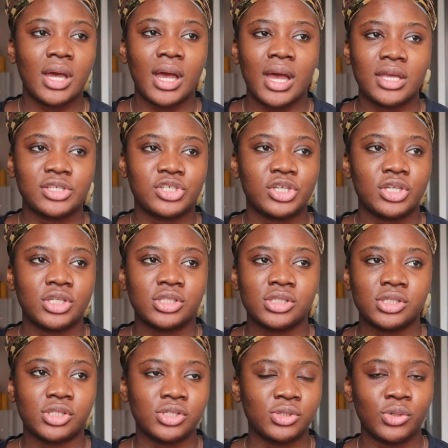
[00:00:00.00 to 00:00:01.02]
I
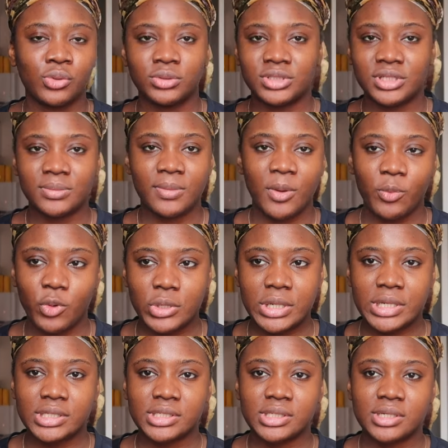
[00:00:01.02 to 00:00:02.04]
just, you know, did my
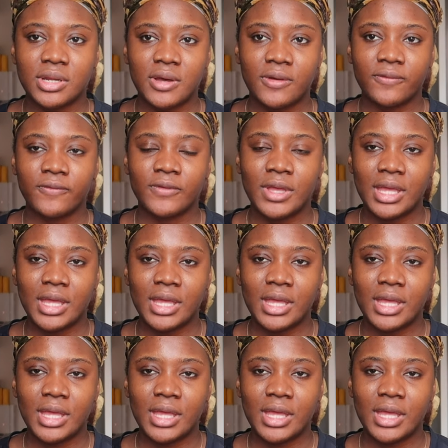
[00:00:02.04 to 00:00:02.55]
morning stuff